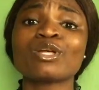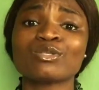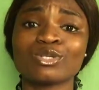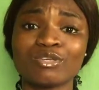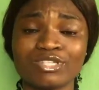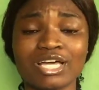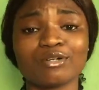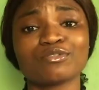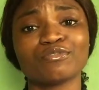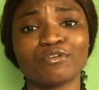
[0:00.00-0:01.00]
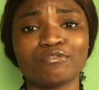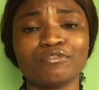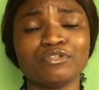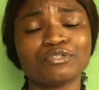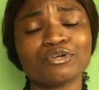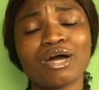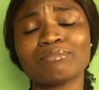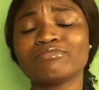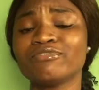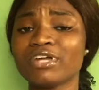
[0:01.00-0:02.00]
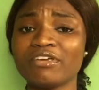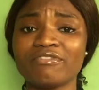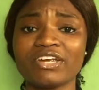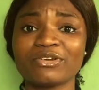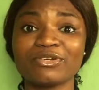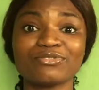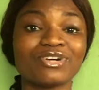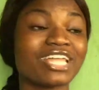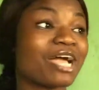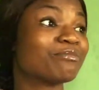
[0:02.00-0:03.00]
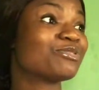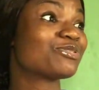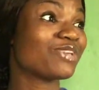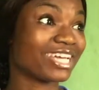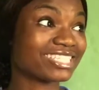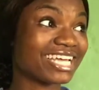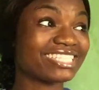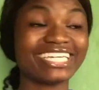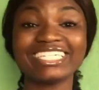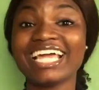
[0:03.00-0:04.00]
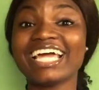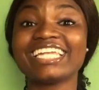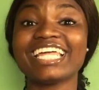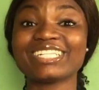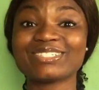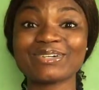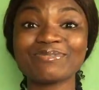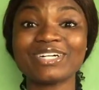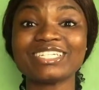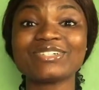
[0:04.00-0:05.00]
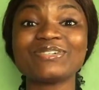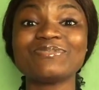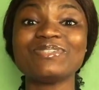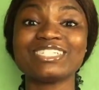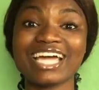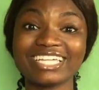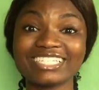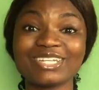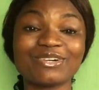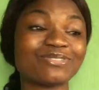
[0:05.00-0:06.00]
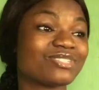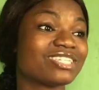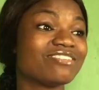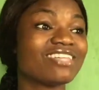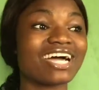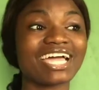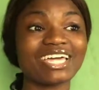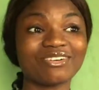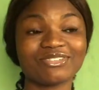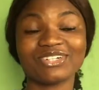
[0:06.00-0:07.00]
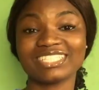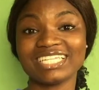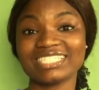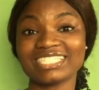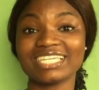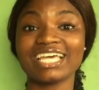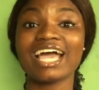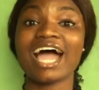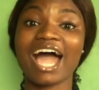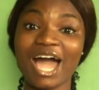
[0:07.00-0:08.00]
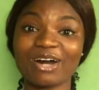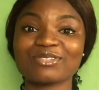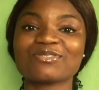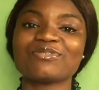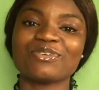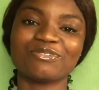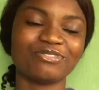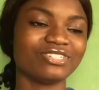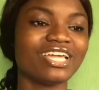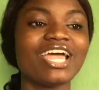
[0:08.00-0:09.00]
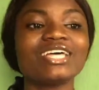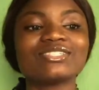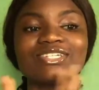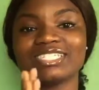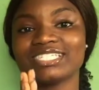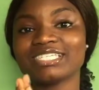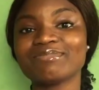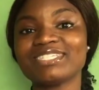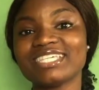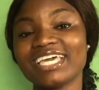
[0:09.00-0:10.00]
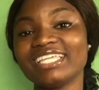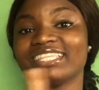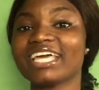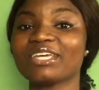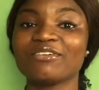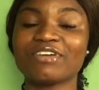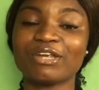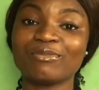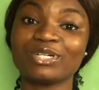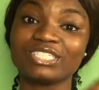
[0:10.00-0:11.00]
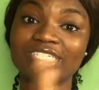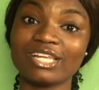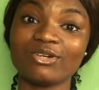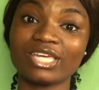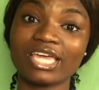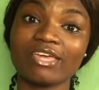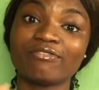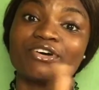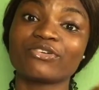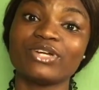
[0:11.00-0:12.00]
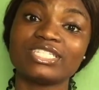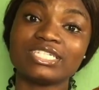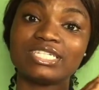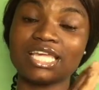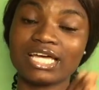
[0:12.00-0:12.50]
to give it out for free. So I'm very, very grateful, and I am so excited that somebody could be nice enough to give that kind of content out for free. So this is me saying thank you very much, Nelo Okeke, for creating